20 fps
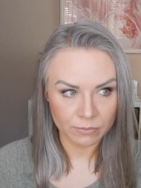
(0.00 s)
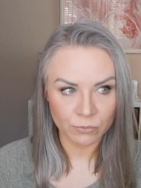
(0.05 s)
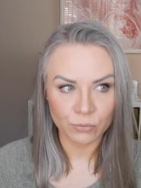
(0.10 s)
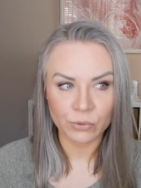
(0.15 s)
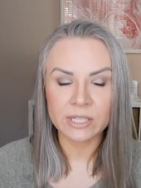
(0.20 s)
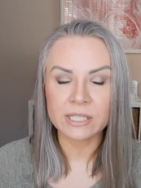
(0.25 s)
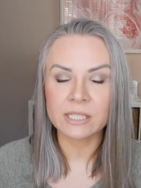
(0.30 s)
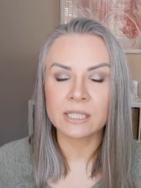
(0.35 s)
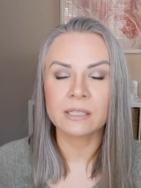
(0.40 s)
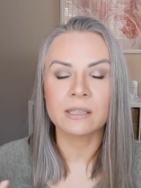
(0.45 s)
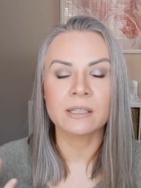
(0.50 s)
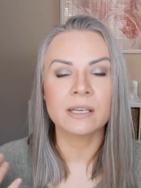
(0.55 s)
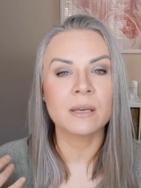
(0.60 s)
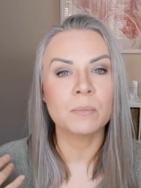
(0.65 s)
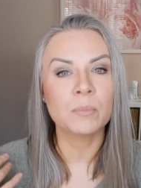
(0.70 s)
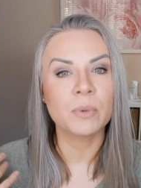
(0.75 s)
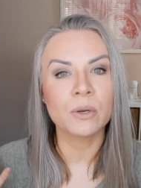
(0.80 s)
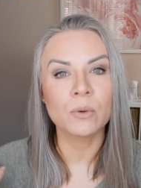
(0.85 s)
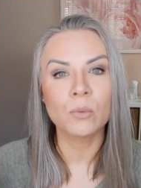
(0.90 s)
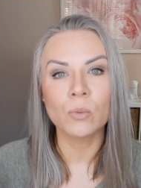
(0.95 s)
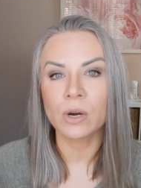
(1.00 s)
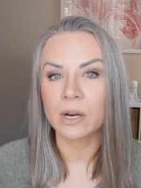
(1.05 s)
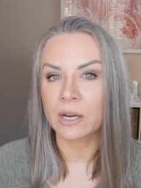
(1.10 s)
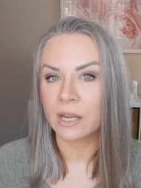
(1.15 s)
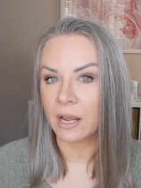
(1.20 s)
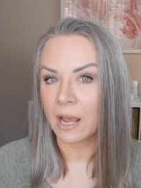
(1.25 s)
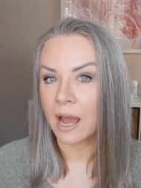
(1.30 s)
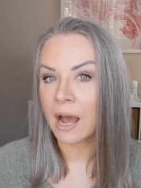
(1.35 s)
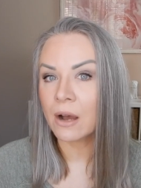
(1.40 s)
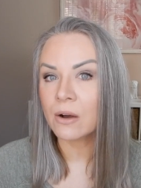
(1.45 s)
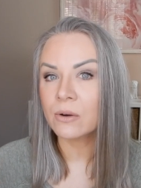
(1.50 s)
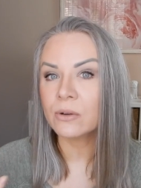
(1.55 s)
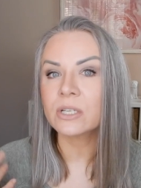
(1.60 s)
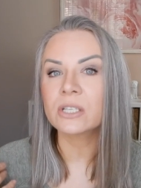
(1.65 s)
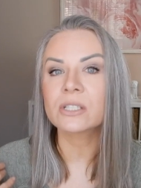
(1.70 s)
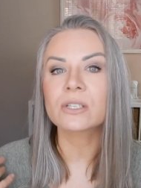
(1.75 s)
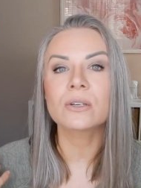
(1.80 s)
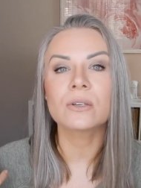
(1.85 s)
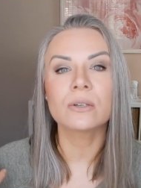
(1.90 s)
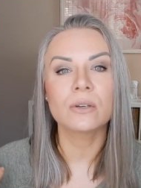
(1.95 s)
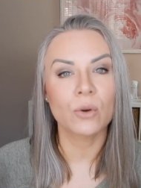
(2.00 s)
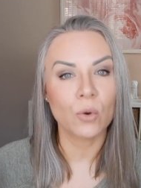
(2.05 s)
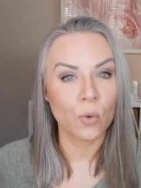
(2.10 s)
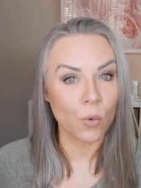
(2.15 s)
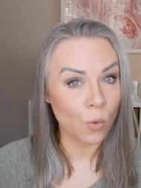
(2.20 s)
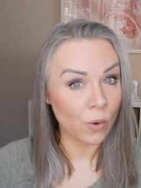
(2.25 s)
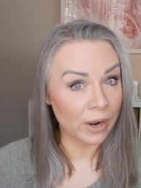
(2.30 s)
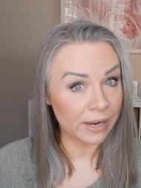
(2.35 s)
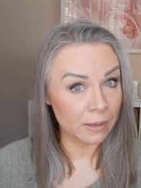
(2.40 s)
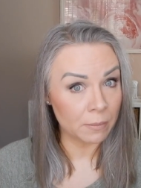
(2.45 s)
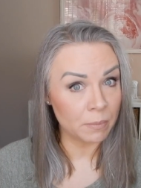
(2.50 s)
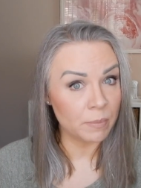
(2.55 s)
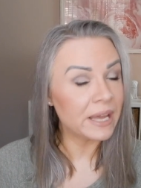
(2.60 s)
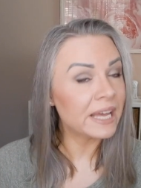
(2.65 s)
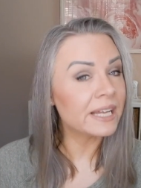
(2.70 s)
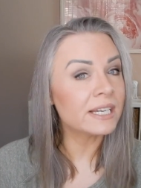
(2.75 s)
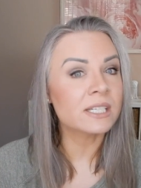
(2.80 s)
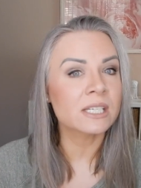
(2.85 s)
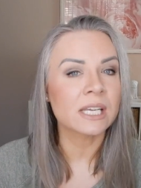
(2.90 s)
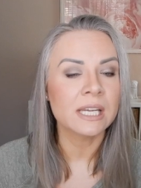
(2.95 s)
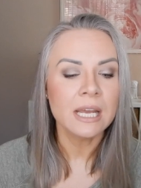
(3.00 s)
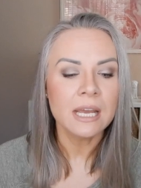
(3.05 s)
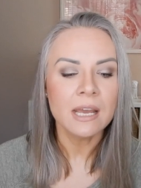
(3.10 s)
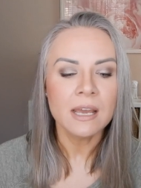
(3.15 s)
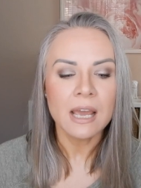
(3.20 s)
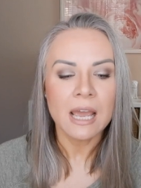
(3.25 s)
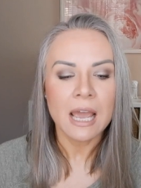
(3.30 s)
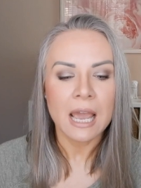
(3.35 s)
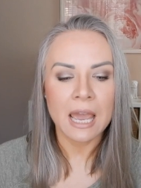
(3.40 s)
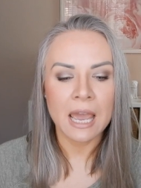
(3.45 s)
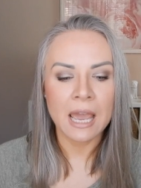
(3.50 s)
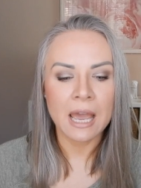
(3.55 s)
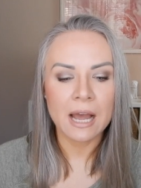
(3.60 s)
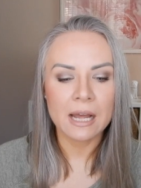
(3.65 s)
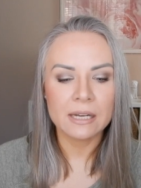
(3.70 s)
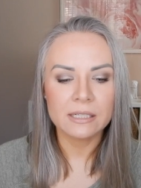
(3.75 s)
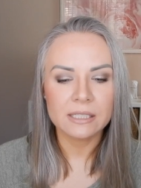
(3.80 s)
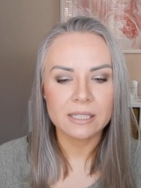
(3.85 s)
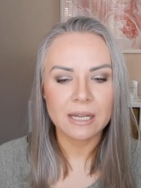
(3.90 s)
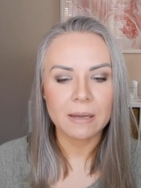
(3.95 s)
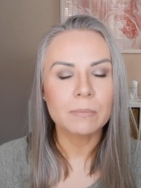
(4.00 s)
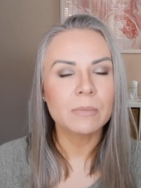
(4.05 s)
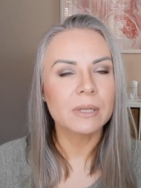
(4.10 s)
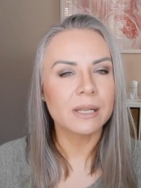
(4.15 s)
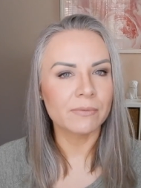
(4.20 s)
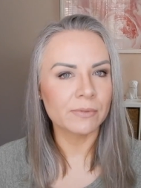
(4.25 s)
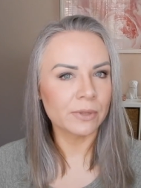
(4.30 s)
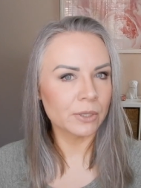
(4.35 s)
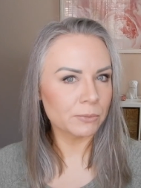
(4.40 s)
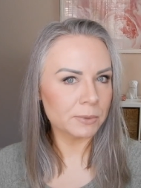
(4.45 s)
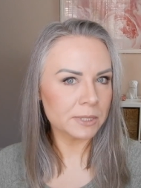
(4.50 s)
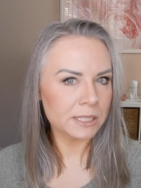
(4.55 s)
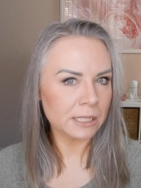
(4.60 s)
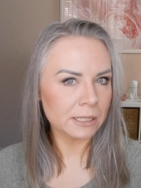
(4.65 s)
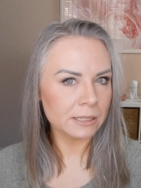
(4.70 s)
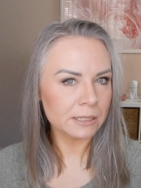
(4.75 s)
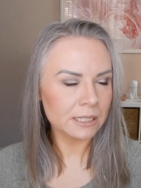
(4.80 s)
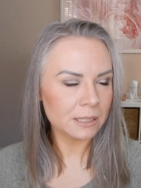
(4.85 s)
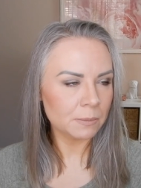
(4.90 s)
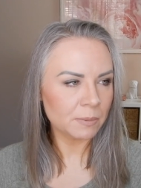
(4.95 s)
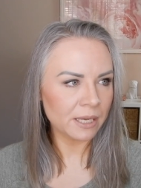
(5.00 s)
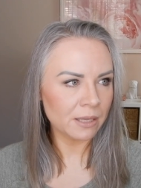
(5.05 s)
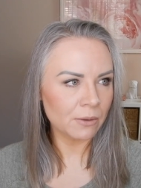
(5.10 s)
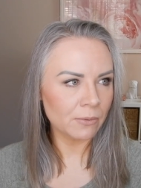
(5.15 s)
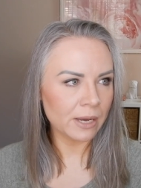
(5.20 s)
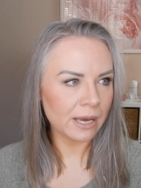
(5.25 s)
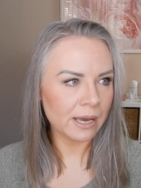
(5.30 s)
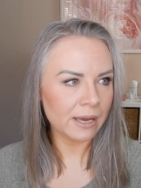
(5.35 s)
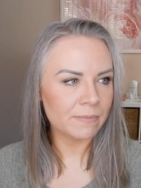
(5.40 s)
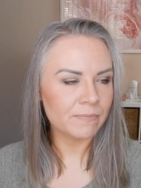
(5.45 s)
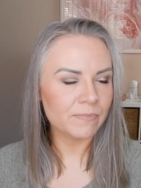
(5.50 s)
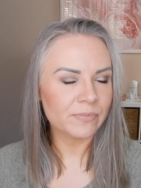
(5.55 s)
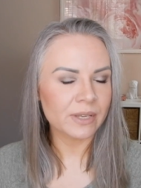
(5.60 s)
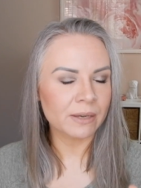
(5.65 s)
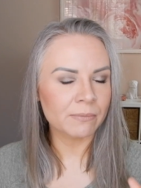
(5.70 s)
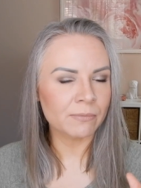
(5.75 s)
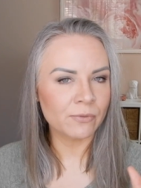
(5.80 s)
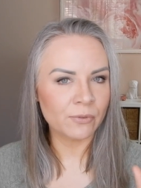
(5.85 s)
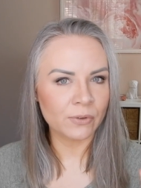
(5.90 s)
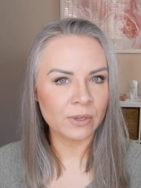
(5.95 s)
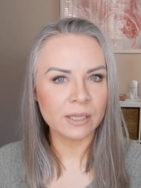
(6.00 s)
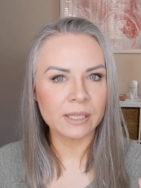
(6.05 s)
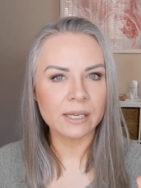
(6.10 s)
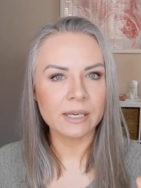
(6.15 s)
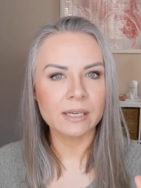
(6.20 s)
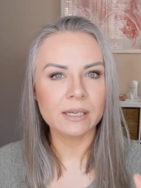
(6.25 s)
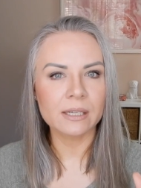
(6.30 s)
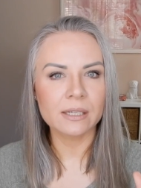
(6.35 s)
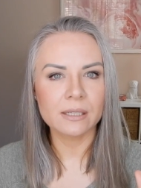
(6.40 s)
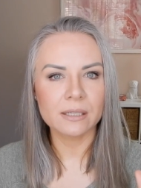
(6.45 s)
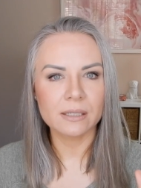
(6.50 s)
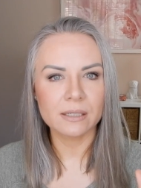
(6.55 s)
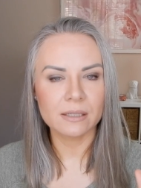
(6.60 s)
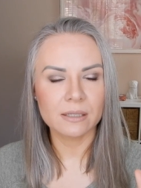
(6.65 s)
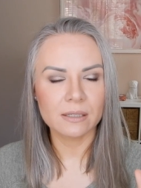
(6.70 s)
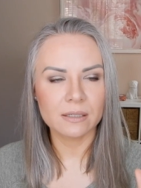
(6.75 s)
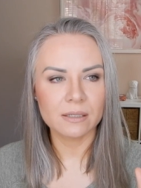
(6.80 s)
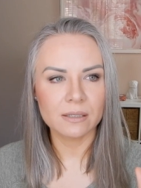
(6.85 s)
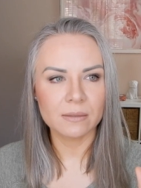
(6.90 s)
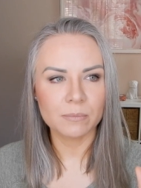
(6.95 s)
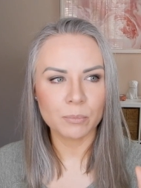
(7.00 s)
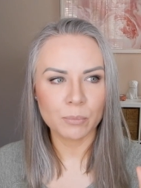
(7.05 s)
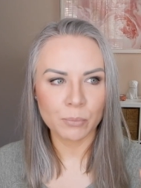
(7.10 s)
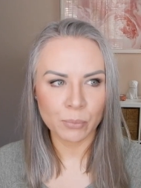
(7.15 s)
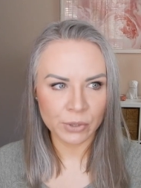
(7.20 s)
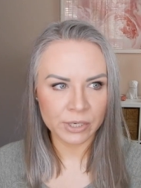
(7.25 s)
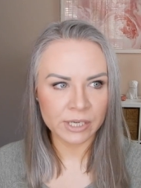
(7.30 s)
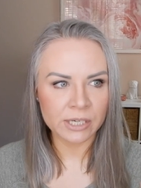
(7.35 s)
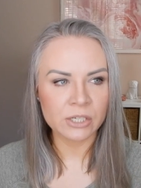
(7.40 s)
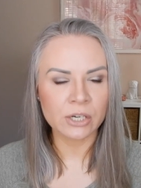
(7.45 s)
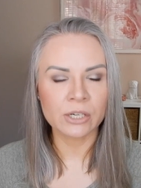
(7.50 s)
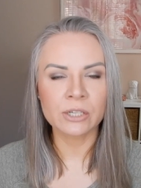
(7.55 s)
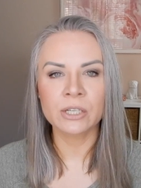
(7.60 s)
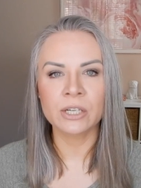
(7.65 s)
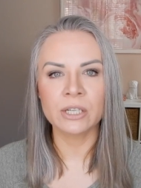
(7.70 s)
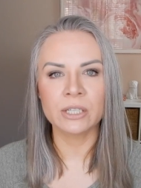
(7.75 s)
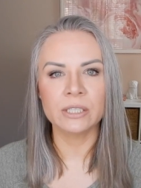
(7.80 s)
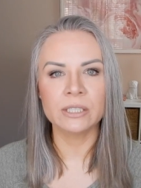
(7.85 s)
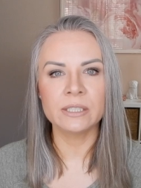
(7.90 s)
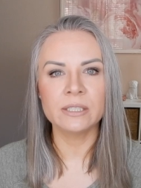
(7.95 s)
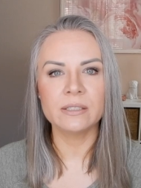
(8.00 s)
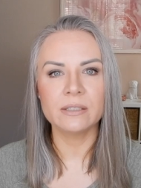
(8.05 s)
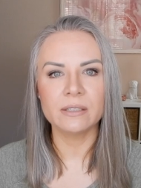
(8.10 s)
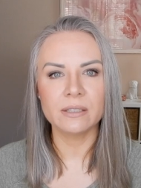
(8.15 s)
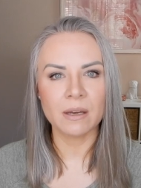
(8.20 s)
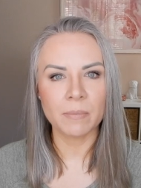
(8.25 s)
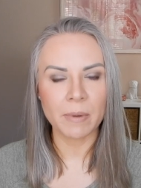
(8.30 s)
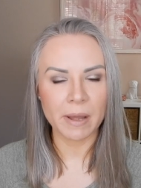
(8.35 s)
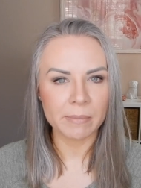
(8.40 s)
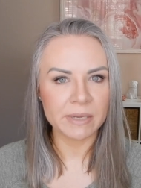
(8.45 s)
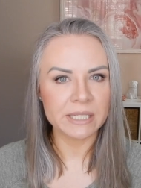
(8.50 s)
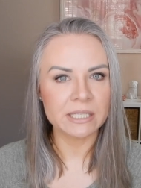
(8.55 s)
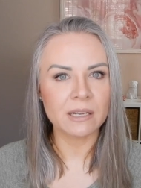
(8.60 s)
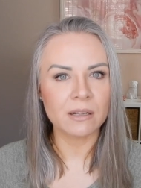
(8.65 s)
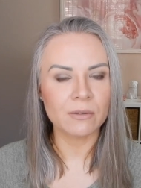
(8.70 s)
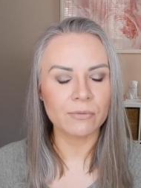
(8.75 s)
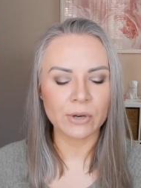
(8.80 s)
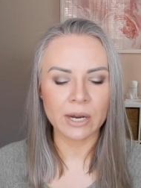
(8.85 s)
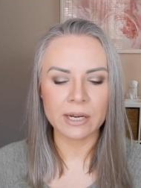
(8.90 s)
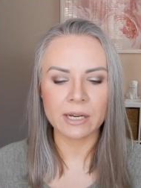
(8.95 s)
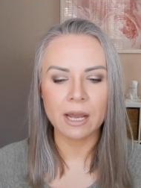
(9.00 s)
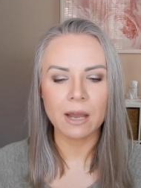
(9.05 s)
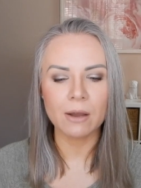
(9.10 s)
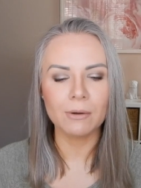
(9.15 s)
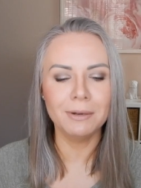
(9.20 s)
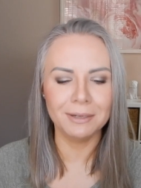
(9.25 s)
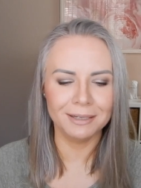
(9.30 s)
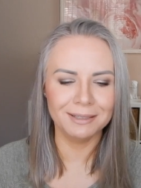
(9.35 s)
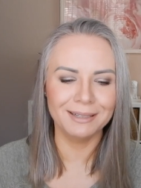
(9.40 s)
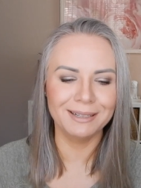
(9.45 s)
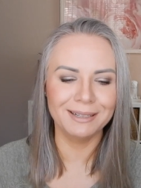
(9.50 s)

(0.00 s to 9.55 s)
recently been working out quite a bit and I'm loving the results, by the way. I'm feeling pretty darn good about myself right now.